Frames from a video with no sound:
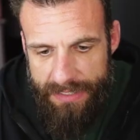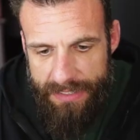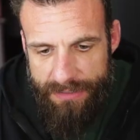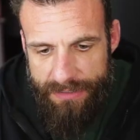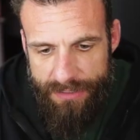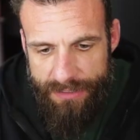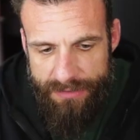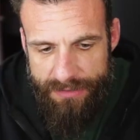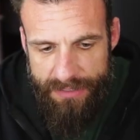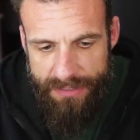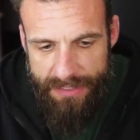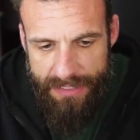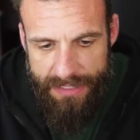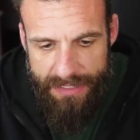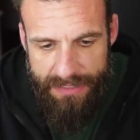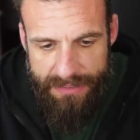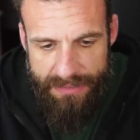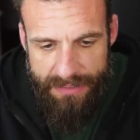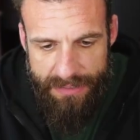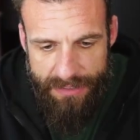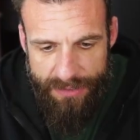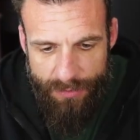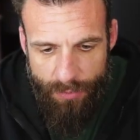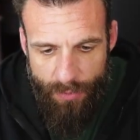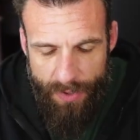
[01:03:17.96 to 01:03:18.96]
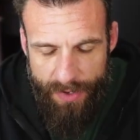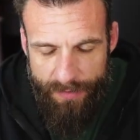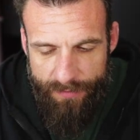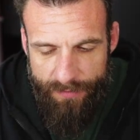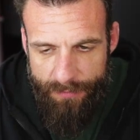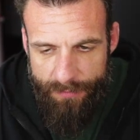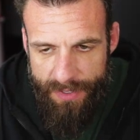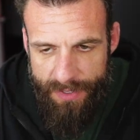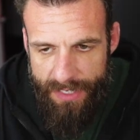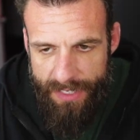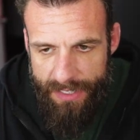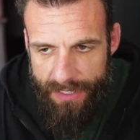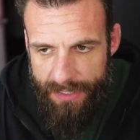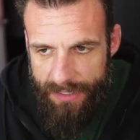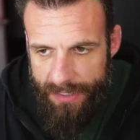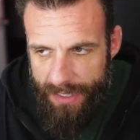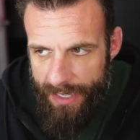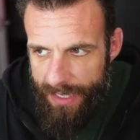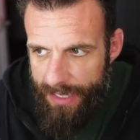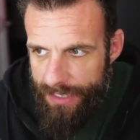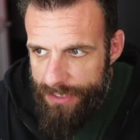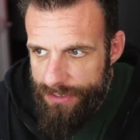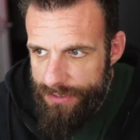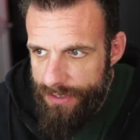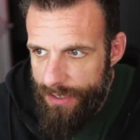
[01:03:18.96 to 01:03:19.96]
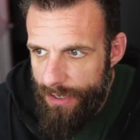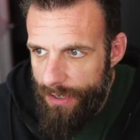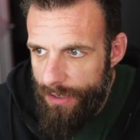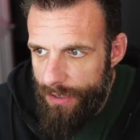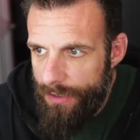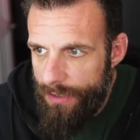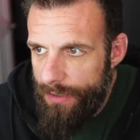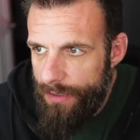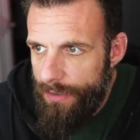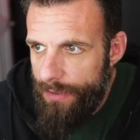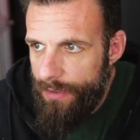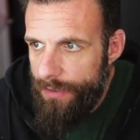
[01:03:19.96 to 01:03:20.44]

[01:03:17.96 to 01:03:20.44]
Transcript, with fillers: just the easiest way for me to engage there.